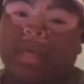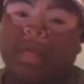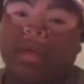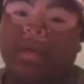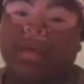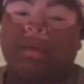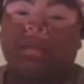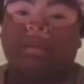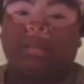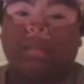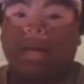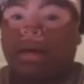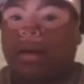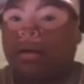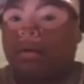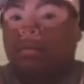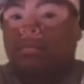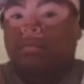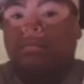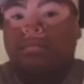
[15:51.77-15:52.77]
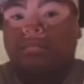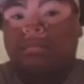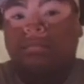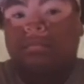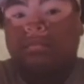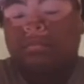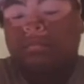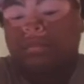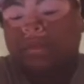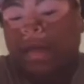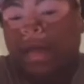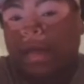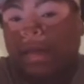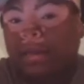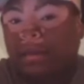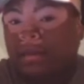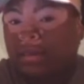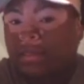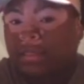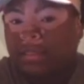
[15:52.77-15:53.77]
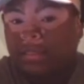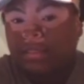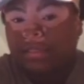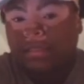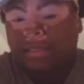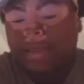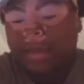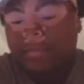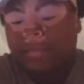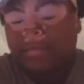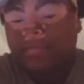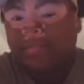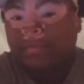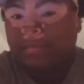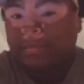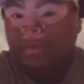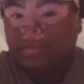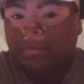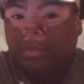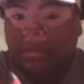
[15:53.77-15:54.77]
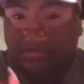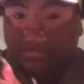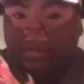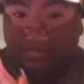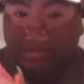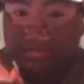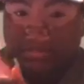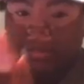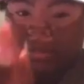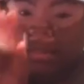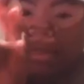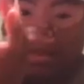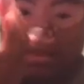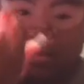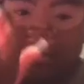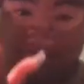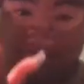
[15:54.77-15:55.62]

Y'all, I this is not meant for me to be up in here this long.